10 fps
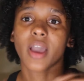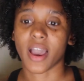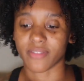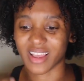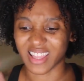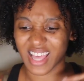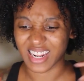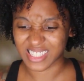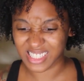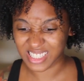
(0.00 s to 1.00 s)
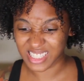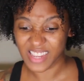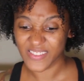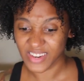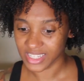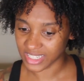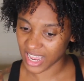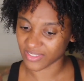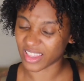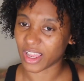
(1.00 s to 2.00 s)
I have like a lot of stiffness and I
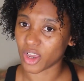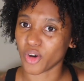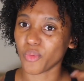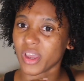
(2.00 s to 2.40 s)
have to like go